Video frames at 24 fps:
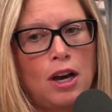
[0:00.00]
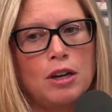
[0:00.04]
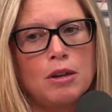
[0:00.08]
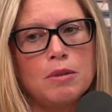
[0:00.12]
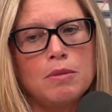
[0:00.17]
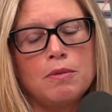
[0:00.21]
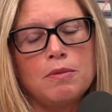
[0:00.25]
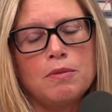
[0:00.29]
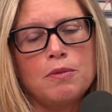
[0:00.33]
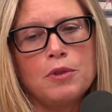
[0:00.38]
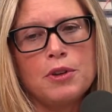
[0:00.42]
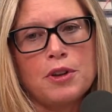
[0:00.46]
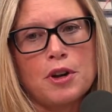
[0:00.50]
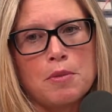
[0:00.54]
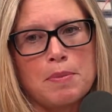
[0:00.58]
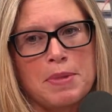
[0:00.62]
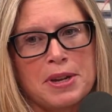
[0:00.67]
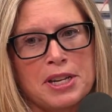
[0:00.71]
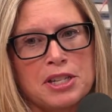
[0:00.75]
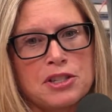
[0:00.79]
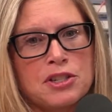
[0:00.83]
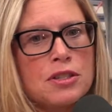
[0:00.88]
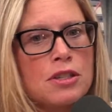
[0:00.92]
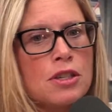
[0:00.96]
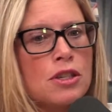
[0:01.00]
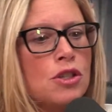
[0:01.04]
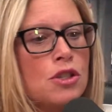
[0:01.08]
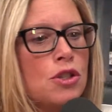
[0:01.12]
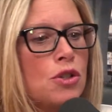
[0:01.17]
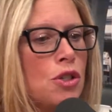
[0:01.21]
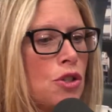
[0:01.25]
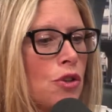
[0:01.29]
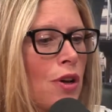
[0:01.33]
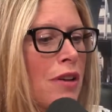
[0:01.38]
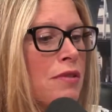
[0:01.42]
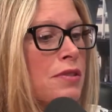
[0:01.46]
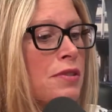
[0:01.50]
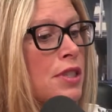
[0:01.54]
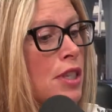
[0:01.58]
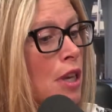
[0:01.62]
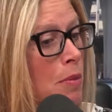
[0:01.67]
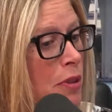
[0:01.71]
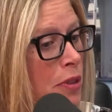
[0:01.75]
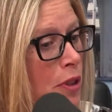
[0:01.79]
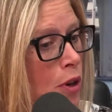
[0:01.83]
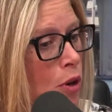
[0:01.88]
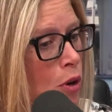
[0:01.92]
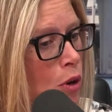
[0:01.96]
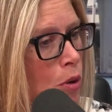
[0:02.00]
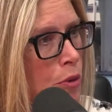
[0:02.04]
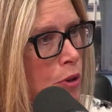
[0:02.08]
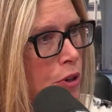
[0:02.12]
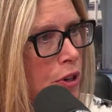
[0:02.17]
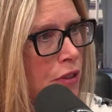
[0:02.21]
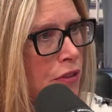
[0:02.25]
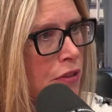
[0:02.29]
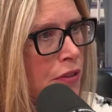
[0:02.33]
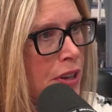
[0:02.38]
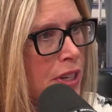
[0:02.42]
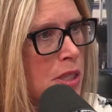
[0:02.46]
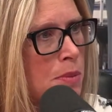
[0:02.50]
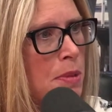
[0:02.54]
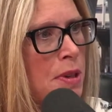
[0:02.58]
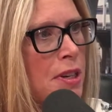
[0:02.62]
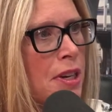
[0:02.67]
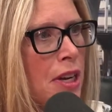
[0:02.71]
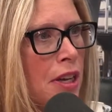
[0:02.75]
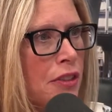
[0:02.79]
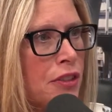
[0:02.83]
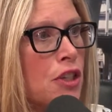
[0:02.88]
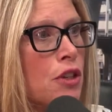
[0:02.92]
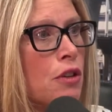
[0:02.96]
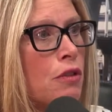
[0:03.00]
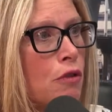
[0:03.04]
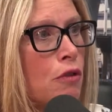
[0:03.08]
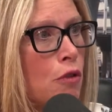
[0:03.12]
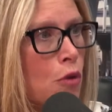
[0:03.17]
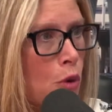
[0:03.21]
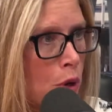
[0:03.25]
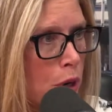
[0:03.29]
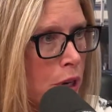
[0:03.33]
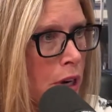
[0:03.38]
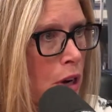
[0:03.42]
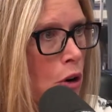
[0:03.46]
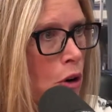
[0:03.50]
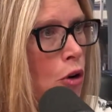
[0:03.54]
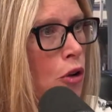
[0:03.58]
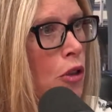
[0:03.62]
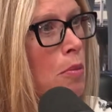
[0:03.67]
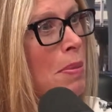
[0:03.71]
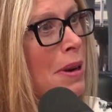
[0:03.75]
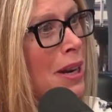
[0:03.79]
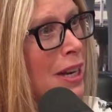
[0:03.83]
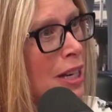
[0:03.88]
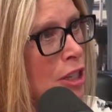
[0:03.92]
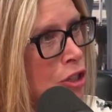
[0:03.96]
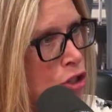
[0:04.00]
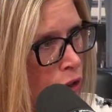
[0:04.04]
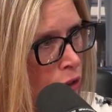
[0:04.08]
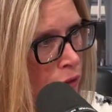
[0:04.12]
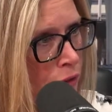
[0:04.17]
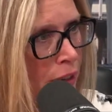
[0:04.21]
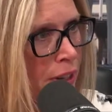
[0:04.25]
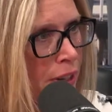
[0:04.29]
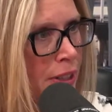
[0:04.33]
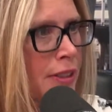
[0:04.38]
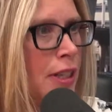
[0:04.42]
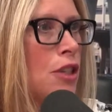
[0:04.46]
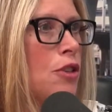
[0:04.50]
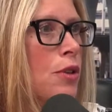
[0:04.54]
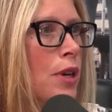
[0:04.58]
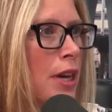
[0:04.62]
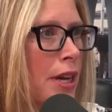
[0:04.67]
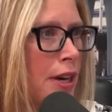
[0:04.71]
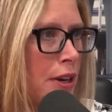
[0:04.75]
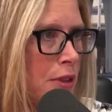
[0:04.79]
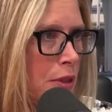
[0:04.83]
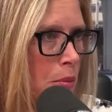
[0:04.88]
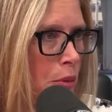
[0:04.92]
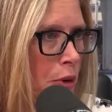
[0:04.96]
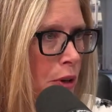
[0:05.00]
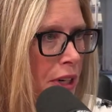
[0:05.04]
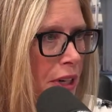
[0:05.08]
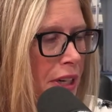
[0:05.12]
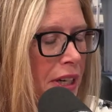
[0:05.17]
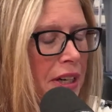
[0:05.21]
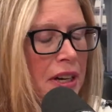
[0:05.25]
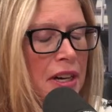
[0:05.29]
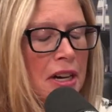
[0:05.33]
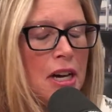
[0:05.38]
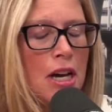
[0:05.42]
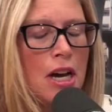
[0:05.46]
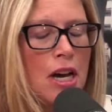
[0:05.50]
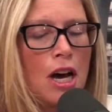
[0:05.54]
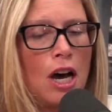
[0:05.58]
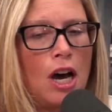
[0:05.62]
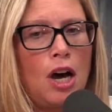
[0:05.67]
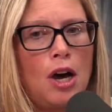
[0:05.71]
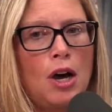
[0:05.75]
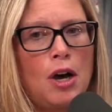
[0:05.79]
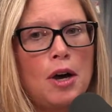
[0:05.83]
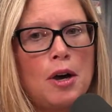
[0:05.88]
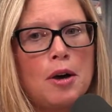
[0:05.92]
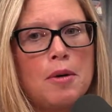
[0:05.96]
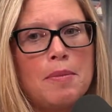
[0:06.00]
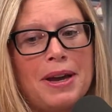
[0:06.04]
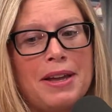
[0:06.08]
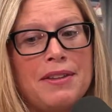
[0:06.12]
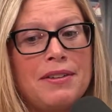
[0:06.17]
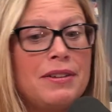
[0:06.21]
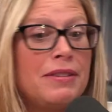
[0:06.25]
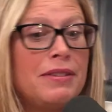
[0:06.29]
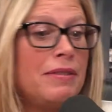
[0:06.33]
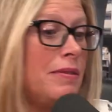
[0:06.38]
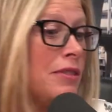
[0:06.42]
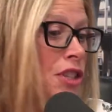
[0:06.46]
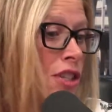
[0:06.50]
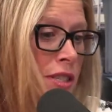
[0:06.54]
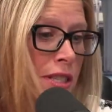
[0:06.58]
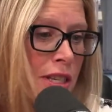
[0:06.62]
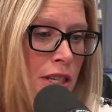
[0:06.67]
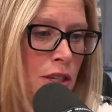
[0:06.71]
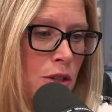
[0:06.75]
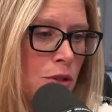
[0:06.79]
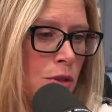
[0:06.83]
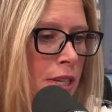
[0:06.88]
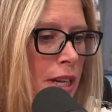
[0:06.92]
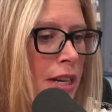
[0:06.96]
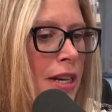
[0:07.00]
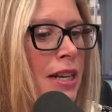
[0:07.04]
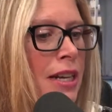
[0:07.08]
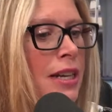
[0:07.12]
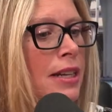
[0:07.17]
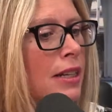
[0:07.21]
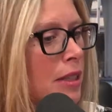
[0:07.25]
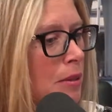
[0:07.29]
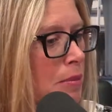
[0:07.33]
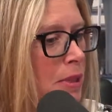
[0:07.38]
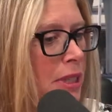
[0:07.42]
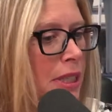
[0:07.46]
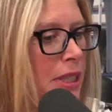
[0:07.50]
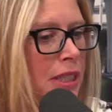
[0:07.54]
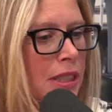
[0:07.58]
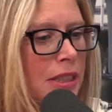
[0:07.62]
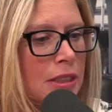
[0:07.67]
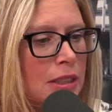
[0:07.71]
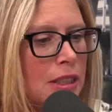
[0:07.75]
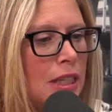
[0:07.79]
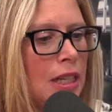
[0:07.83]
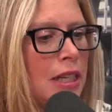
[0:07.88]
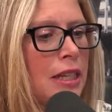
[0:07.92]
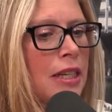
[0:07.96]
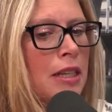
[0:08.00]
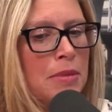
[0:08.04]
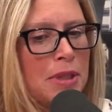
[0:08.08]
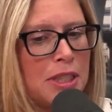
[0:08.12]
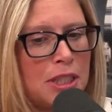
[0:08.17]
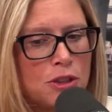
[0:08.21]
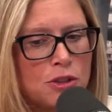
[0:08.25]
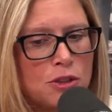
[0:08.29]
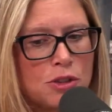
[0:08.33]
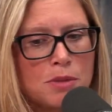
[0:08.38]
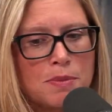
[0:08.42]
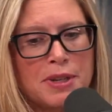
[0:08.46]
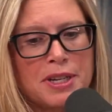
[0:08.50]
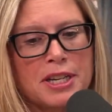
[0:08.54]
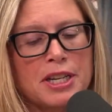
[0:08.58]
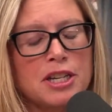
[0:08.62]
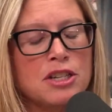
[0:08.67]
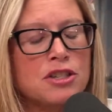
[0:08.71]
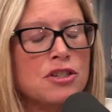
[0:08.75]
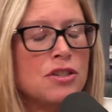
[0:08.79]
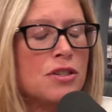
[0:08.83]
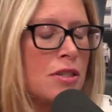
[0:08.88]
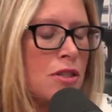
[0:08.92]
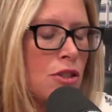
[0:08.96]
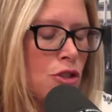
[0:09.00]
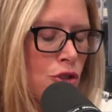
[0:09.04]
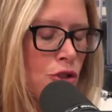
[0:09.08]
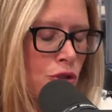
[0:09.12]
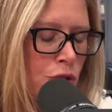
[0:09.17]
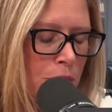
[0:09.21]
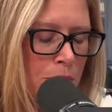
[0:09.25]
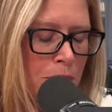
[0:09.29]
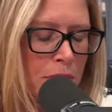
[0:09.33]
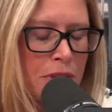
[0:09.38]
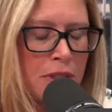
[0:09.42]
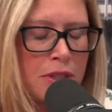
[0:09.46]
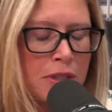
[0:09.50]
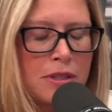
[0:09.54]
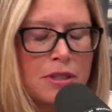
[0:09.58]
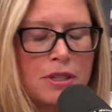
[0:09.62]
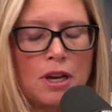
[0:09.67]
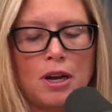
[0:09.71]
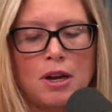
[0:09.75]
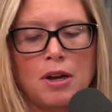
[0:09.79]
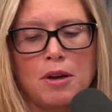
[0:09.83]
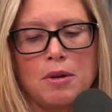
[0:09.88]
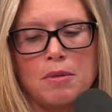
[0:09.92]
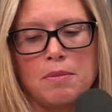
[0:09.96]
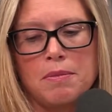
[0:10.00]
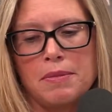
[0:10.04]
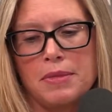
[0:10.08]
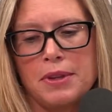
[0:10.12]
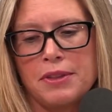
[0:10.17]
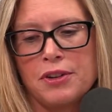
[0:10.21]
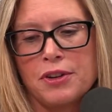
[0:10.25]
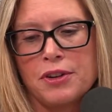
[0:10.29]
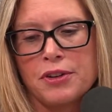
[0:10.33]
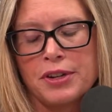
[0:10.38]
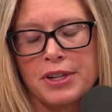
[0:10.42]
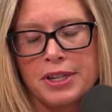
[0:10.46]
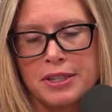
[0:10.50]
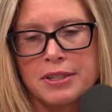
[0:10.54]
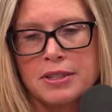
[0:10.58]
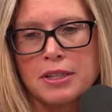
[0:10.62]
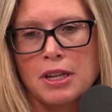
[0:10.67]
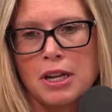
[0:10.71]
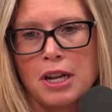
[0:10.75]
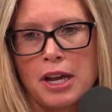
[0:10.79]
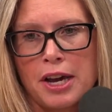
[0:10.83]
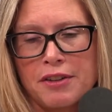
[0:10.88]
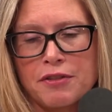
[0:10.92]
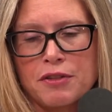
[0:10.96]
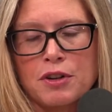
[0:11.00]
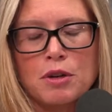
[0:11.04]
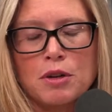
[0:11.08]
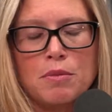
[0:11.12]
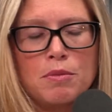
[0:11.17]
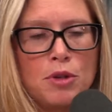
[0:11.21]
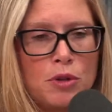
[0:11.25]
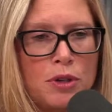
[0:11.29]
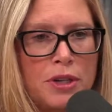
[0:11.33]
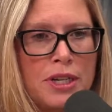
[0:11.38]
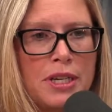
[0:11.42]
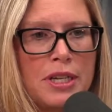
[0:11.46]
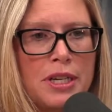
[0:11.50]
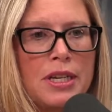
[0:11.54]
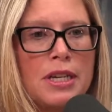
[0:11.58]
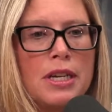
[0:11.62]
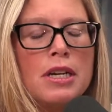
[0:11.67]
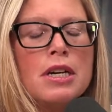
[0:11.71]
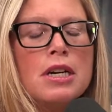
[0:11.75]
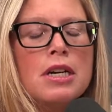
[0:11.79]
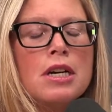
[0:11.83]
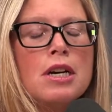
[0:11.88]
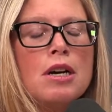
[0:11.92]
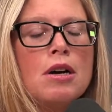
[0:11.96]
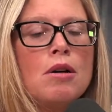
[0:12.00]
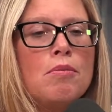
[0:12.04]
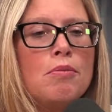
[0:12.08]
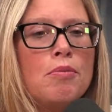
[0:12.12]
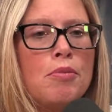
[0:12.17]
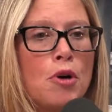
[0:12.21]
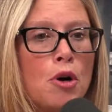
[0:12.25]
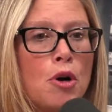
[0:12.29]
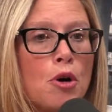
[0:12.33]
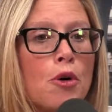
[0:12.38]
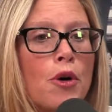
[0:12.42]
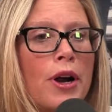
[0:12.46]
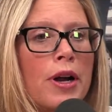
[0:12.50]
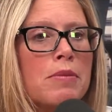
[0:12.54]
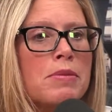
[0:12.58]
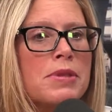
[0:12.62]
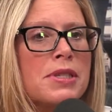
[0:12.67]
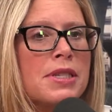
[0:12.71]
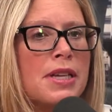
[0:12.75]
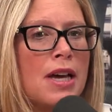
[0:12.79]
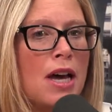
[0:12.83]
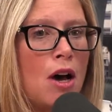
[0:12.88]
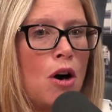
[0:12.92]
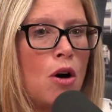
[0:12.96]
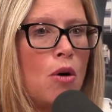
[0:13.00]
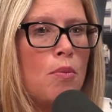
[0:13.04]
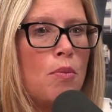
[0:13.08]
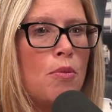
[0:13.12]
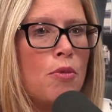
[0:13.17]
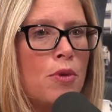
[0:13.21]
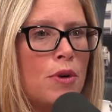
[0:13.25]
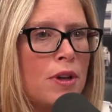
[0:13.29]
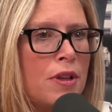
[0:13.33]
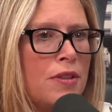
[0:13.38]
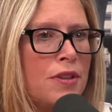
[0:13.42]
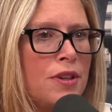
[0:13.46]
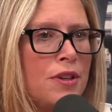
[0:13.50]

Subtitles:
with our patients, because you still have some of the opioid effects, but not the euphoric or the pleasure effect that you get in the brain. And just like you said, like limiting those medications, treatments, there is a lot of community programs to help with,